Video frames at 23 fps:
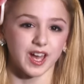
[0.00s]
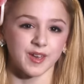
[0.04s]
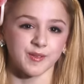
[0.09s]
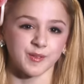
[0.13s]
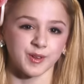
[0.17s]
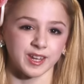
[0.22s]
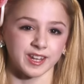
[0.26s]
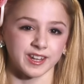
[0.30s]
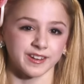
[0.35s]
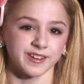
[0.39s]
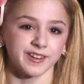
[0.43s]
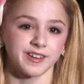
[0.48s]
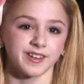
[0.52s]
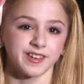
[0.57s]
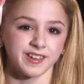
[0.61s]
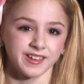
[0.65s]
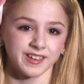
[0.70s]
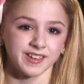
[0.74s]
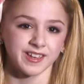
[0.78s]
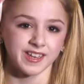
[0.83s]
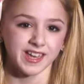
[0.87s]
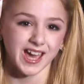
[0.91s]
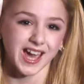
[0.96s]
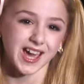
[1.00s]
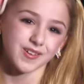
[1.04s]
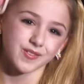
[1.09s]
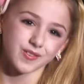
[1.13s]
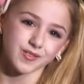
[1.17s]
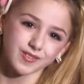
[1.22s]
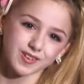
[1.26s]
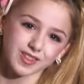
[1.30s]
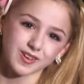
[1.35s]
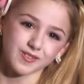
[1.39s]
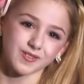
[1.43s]
I mean, I
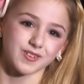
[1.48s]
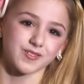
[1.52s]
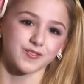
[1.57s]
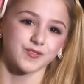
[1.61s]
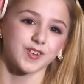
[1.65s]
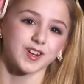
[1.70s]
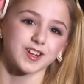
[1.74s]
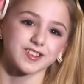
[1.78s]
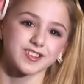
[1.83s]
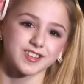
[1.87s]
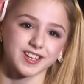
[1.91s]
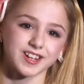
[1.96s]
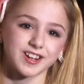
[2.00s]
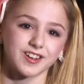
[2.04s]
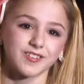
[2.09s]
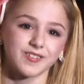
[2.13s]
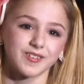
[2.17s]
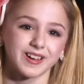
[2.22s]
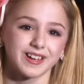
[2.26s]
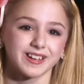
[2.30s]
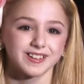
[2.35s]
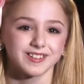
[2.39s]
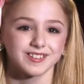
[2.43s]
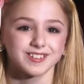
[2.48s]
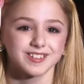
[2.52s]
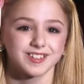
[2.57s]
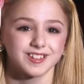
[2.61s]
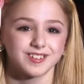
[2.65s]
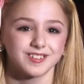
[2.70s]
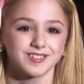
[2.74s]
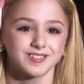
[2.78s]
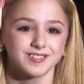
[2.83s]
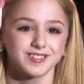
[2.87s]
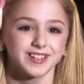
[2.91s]
haven't really won first in a while,
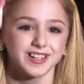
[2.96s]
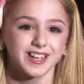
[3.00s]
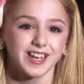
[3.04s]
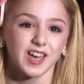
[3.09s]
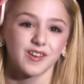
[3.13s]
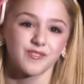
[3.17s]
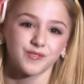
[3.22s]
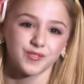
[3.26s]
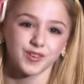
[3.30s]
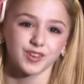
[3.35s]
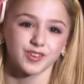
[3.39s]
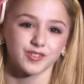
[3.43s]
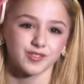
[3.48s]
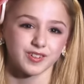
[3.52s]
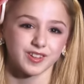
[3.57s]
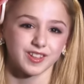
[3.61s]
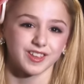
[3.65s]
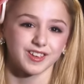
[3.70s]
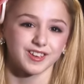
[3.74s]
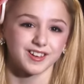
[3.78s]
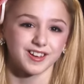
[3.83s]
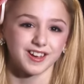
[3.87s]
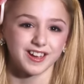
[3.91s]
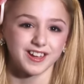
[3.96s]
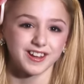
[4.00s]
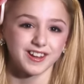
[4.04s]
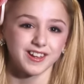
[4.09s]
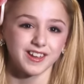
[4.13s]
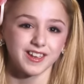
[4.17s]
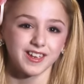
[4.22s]
so it feels really good.